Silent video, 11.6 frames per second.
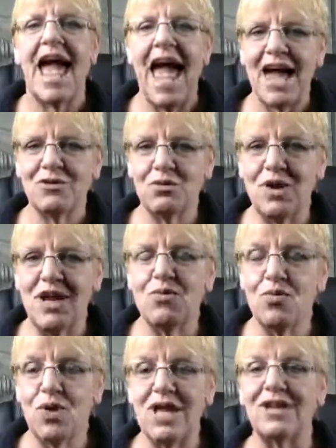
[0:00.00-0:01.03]
and we
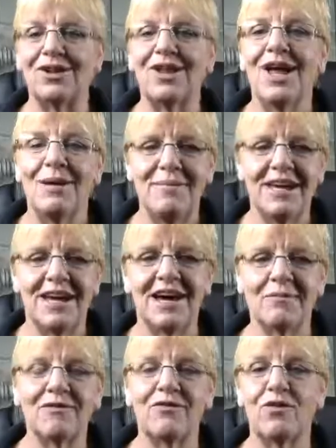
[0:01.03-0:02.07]
will
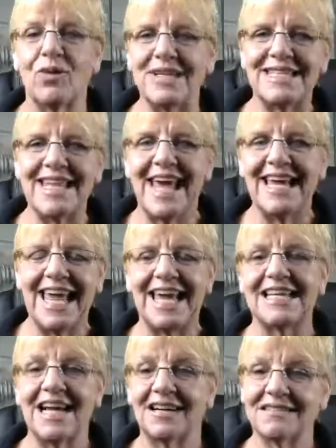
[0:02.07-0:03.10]
become a voice they
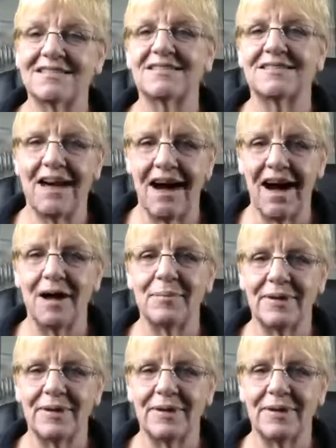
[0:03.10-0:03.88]
cannot stop.